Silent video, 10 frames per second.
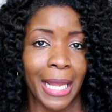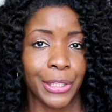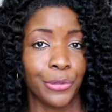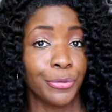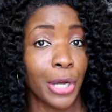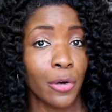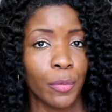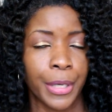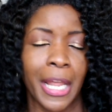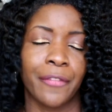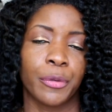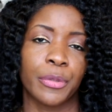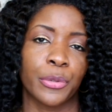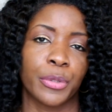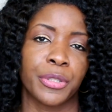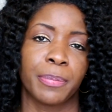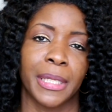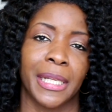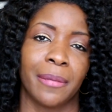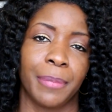And you don't want to have to resort to
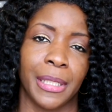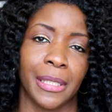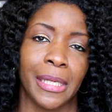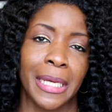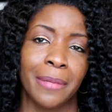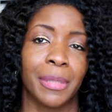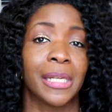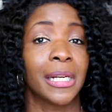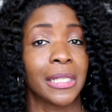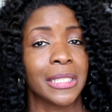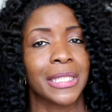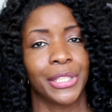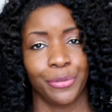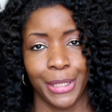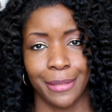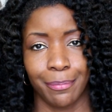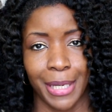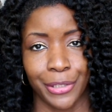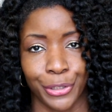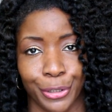plan B because you didn't
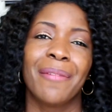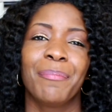measure.